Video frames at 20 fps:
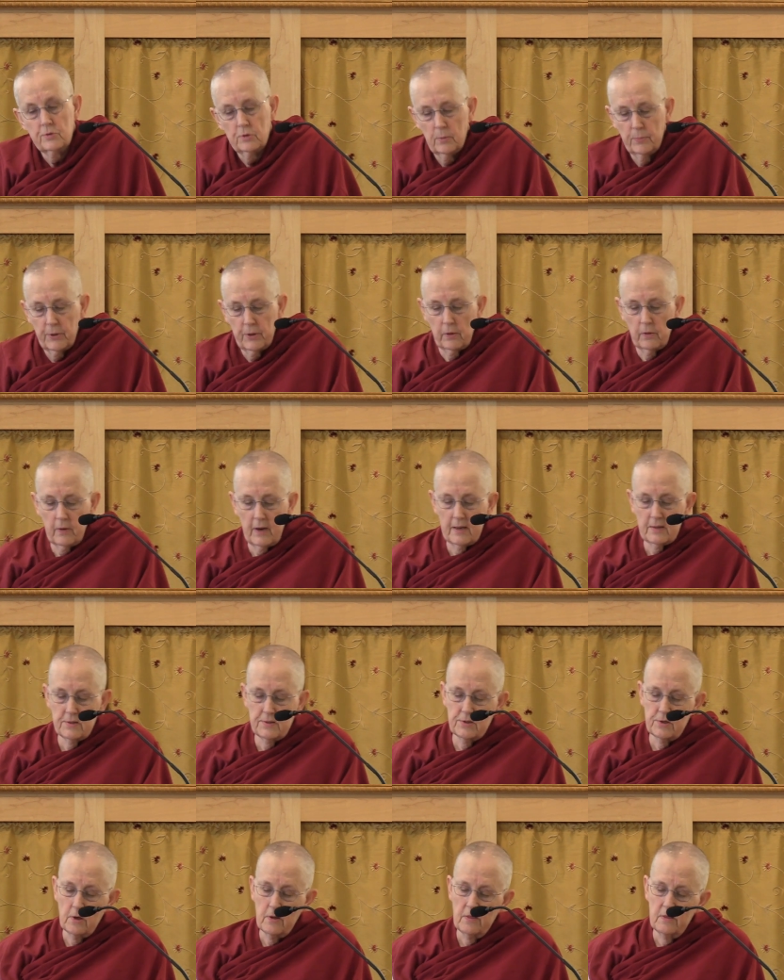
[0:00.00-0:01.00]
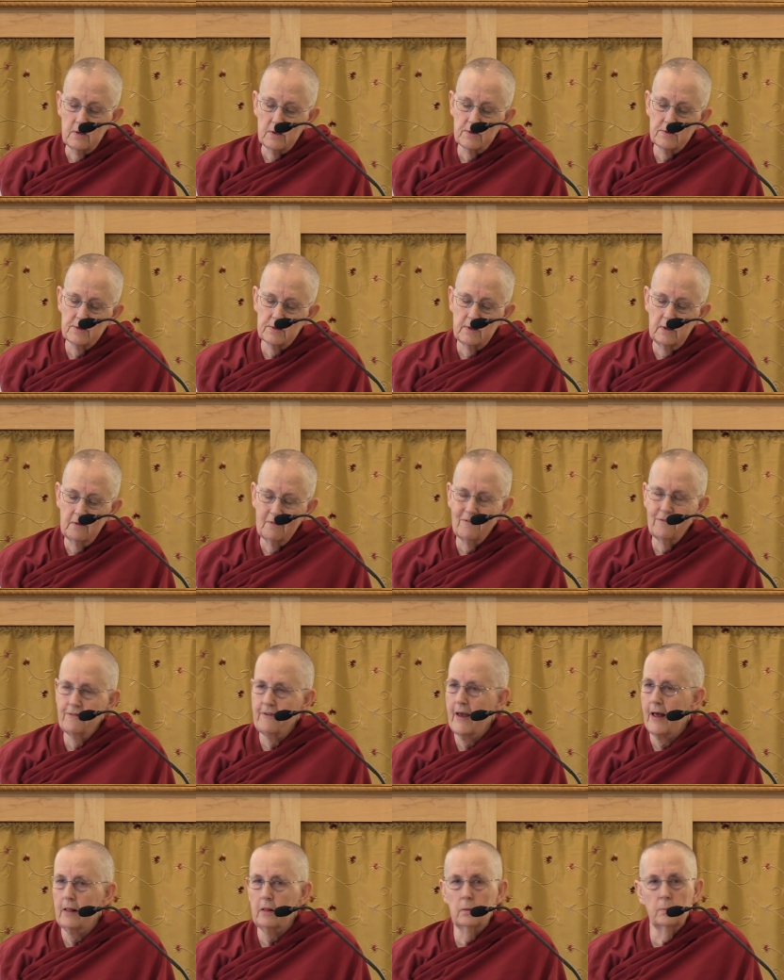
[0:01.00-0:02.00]
to progress on this
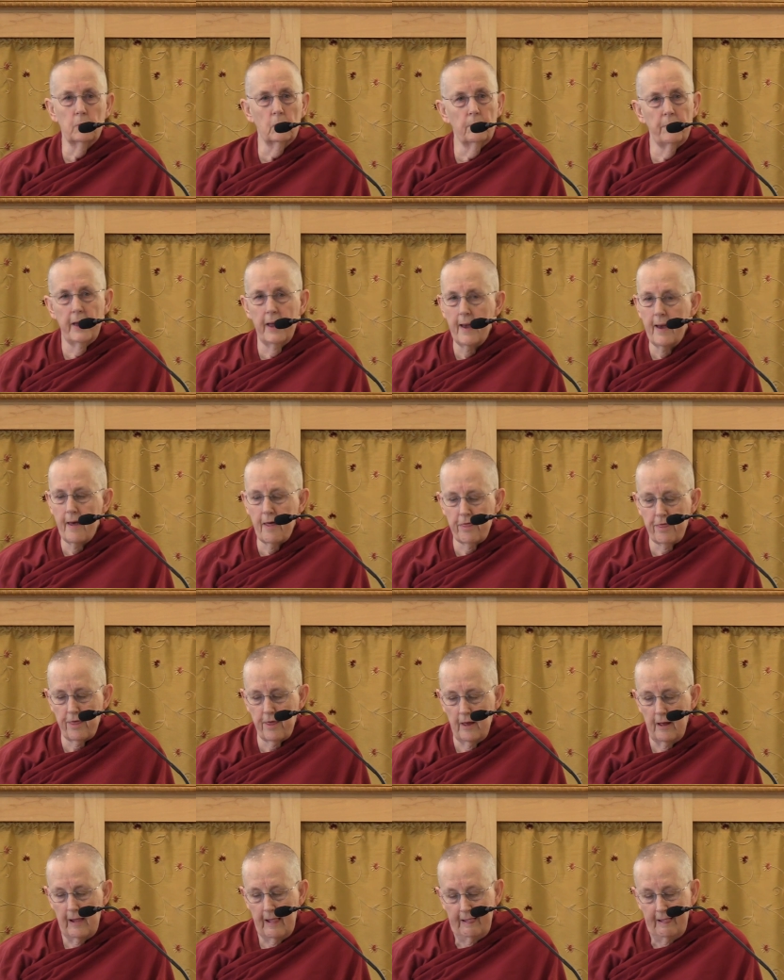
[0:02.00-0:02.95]
infallible path